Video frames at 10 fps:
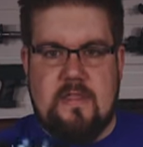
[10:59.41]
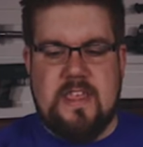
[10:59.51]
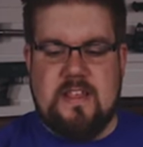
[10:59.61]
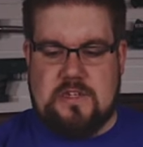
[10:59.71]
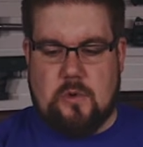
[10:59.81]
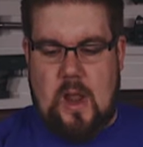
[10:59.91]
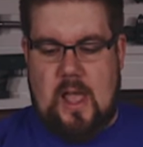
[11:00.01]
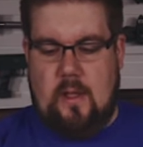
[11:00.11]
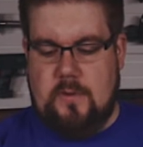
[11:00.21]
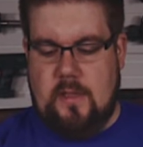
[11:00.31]
this
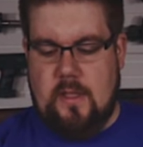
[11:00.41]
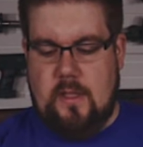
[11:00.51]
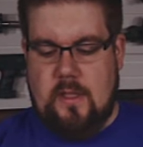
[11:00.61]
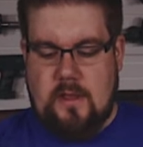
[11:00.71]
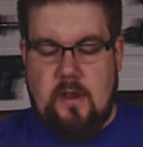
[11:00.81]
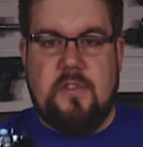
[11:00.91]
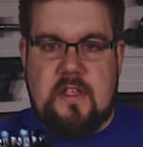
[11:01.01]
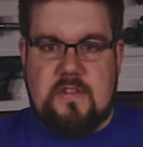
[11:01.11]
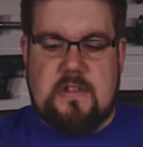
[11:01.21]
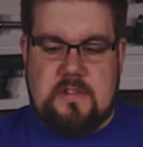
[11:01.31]
around. You know,
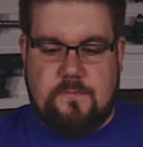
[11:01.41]
this is